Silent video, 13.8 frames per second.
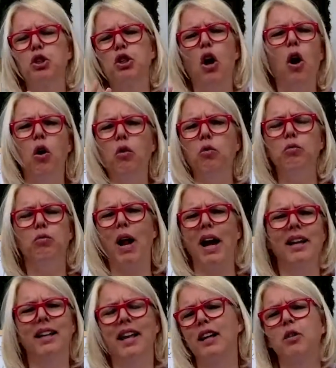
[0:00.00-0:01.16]
no
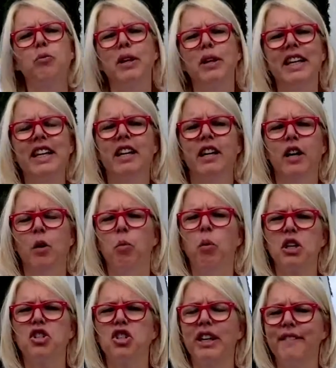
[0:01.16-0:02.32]
like really
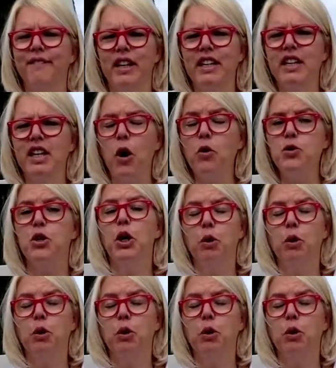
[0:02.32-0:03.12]
watching videos.